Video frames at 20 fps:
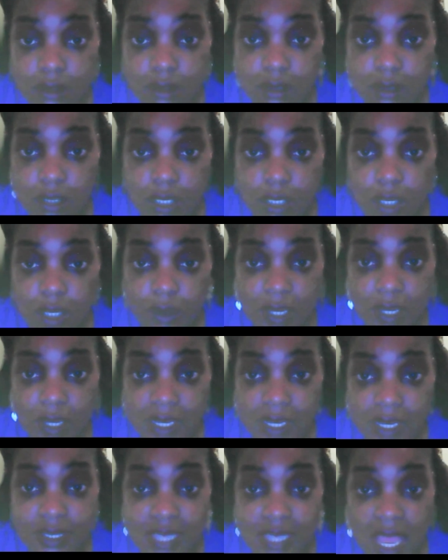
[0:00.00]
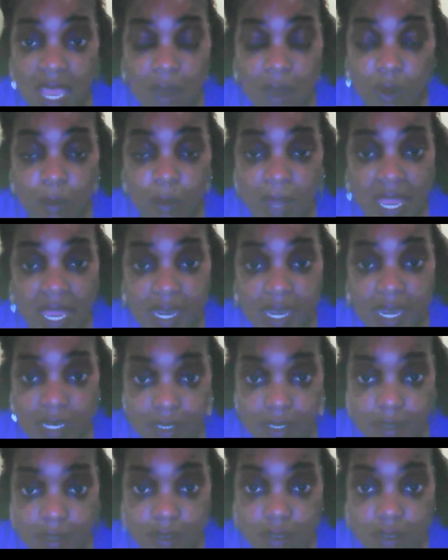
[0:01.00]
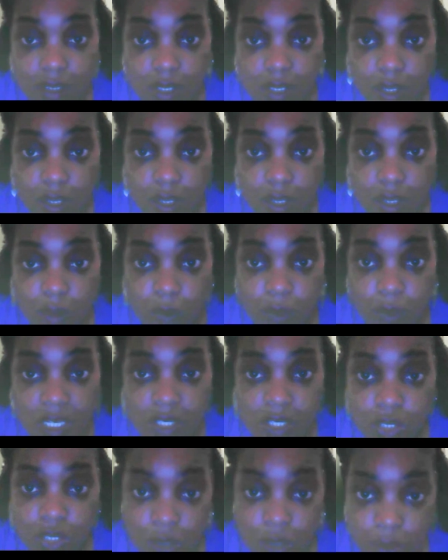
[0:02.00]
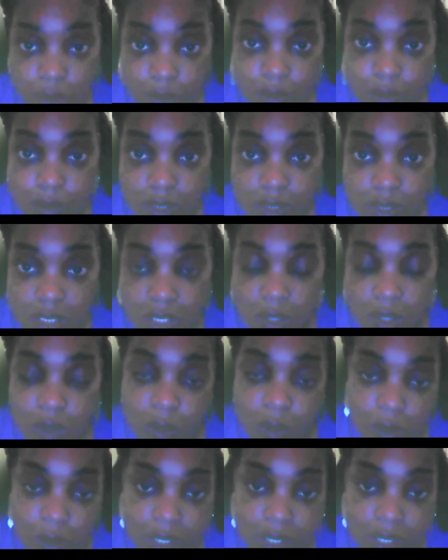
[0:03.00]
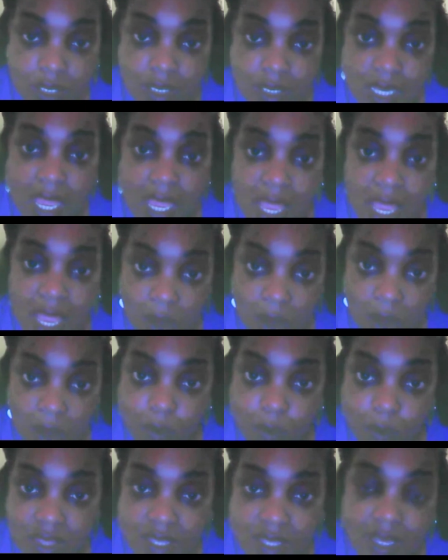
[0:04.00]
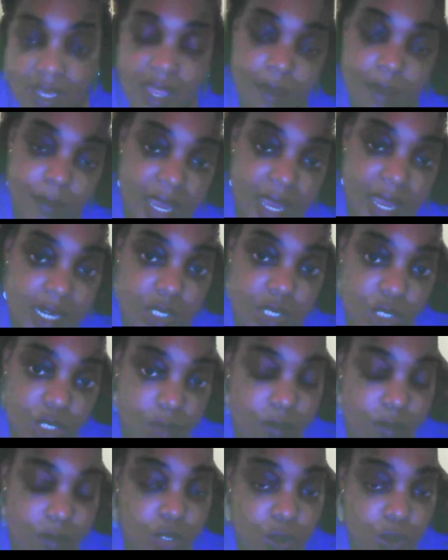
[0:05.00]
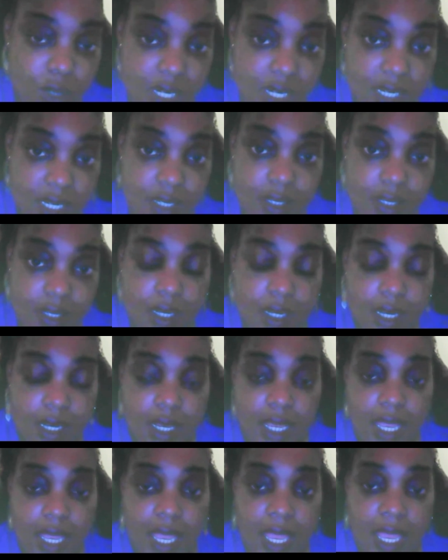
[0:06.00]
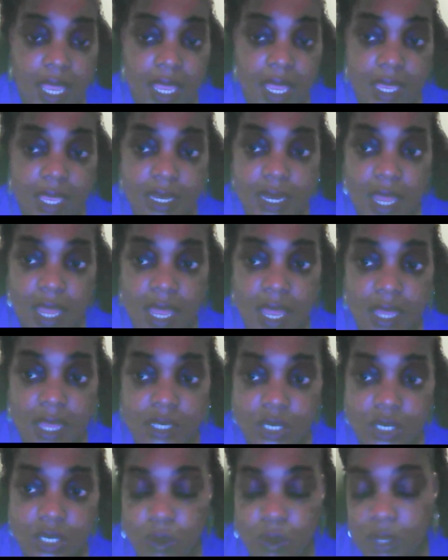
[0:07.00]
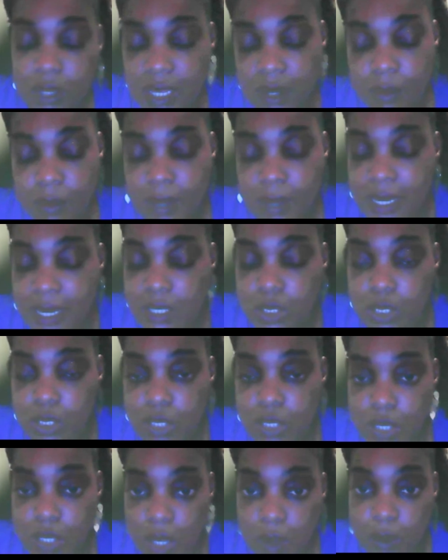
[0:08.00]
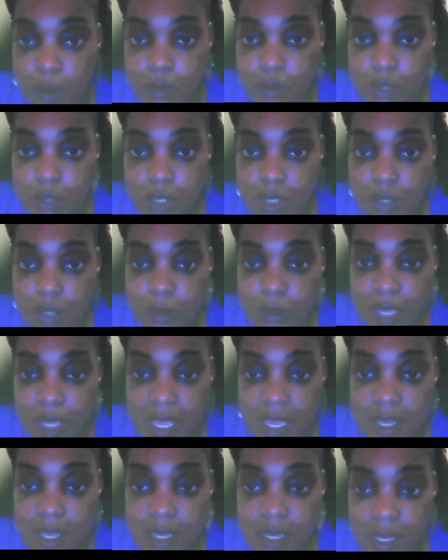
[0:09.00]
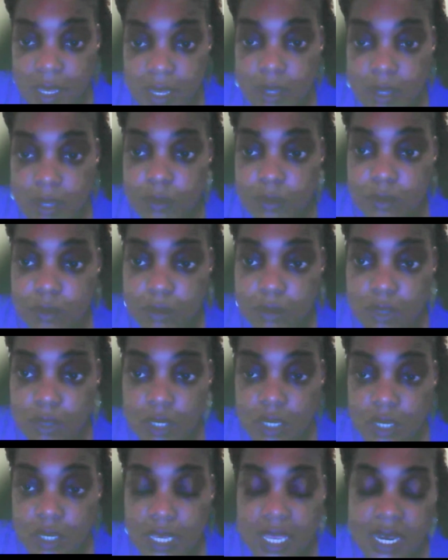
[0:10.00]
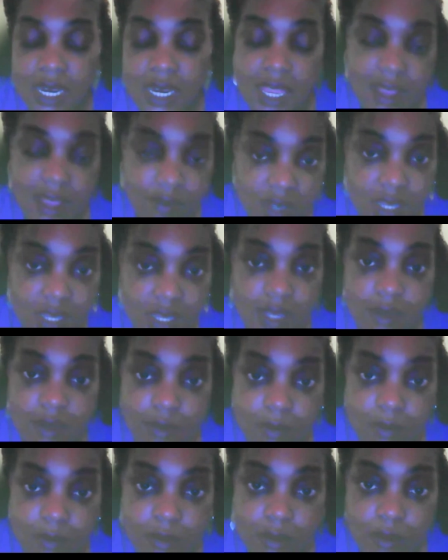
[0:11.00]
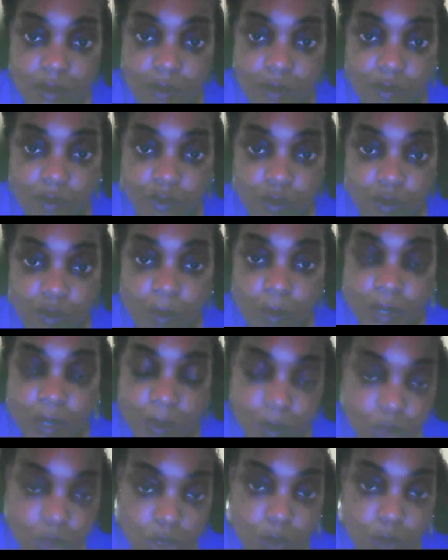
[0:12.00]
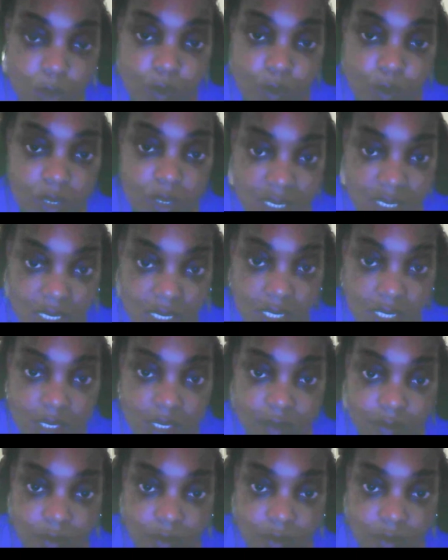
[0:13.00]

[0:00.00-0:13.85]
it is our bodies. We do according to how we think our bodies should be treated. And I just want everybody to know, I am an advocate for people to receive